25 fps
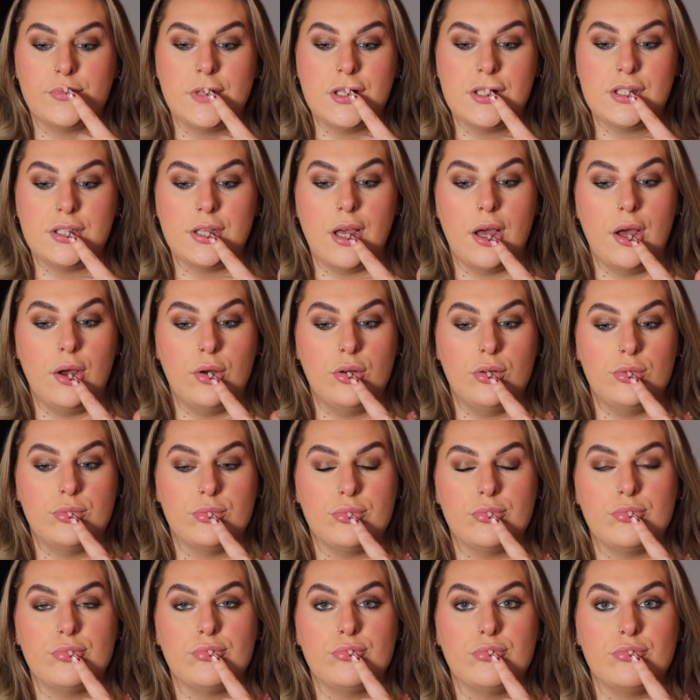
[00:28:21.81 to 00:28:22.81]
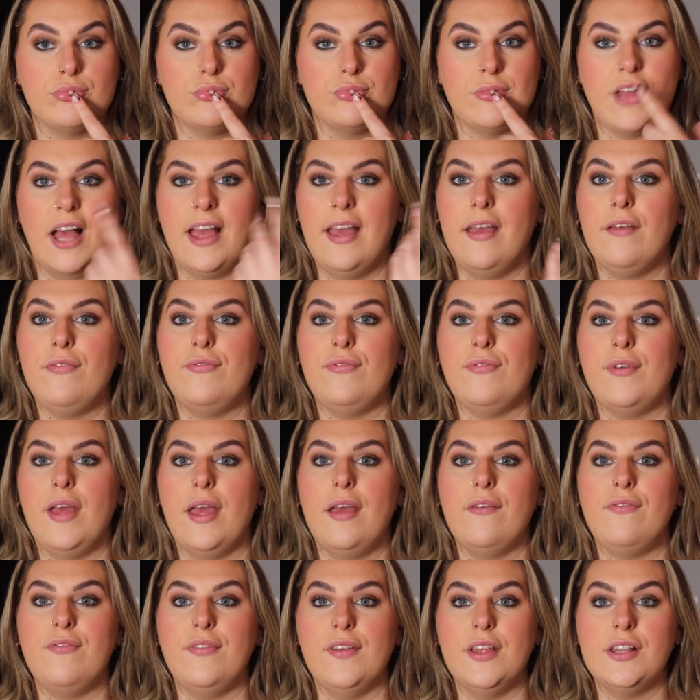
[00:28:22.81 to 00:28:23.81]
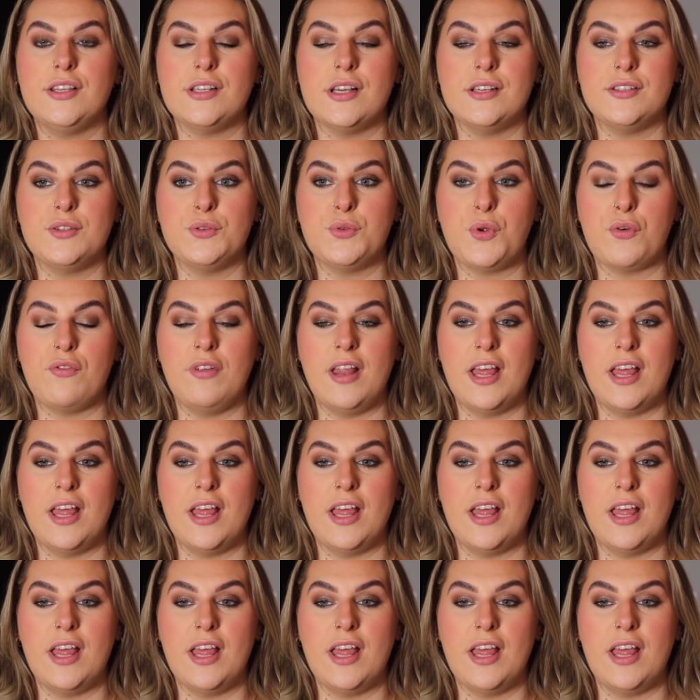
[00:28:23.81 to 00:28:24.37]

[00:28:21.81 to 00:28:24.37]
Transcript: So if it turns into